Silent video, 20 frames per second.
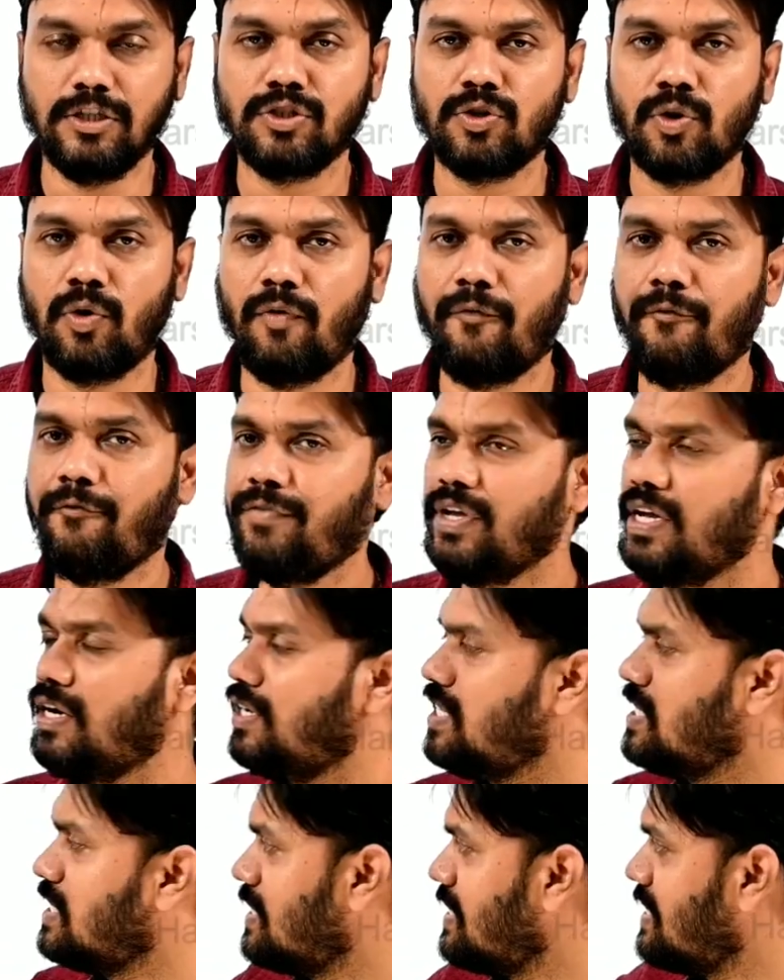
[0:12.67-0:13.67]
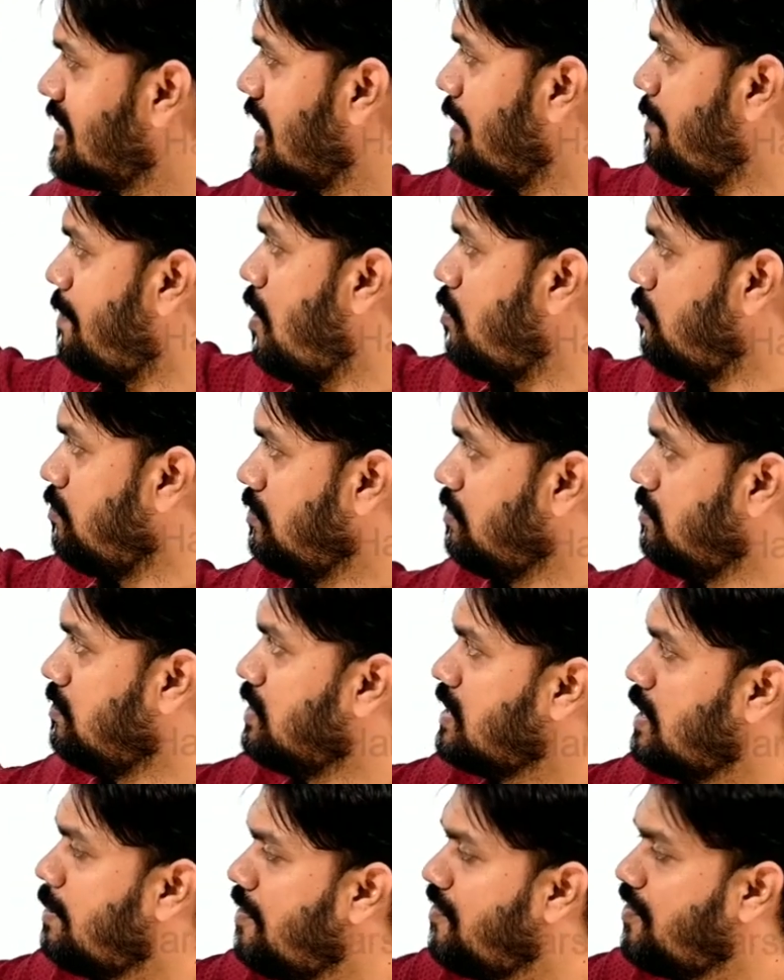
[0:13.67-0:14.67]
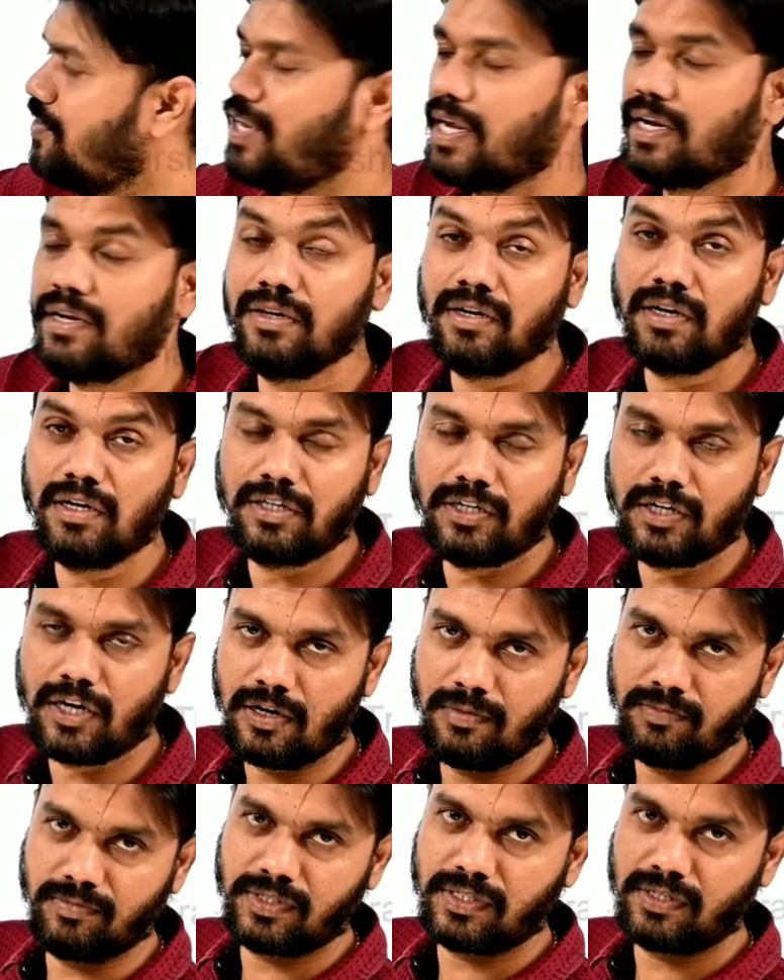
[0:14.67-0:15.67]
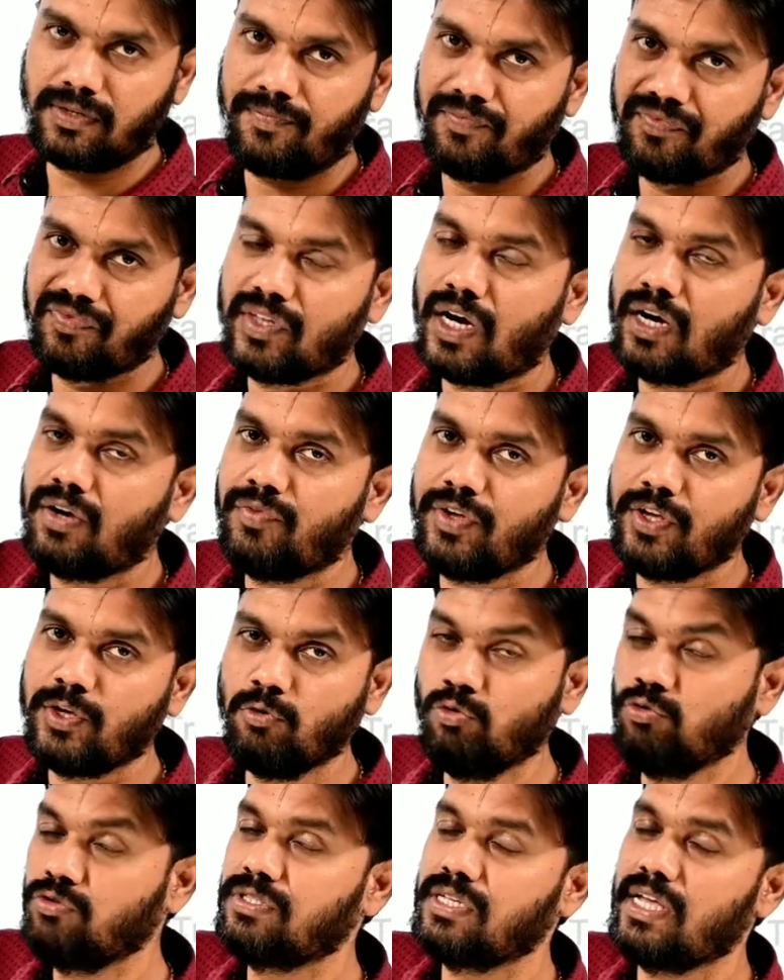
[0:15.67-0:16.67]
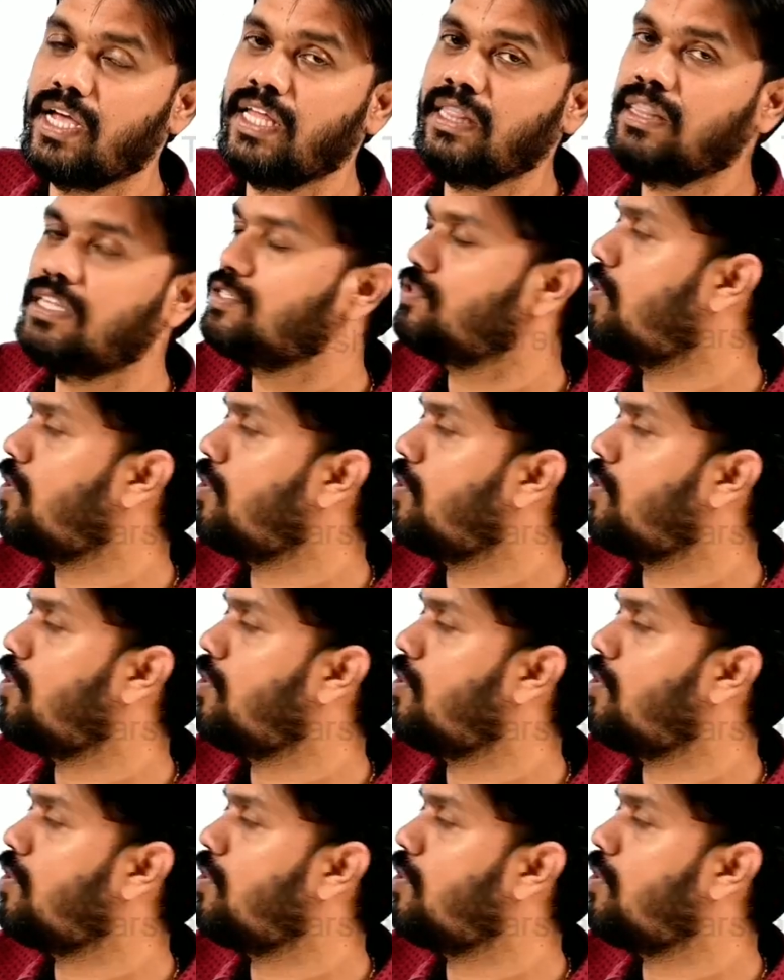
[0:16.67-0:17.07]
So we are discussing about some of the technical terms that we use in